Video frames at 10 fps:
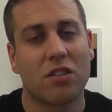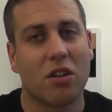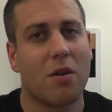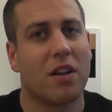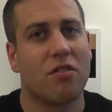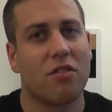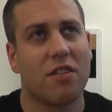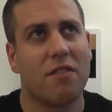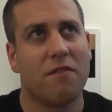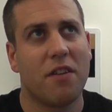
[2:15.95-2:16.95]

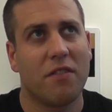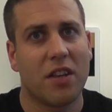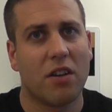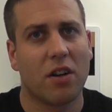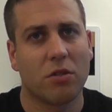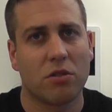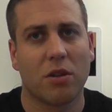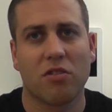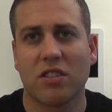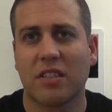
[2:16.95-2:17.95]
259 or
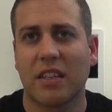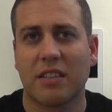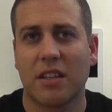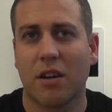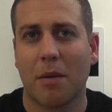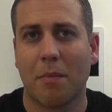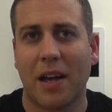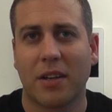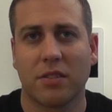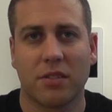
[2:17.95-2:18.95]
269
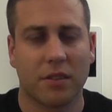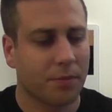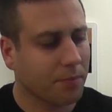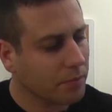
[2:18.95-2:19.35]
pounds.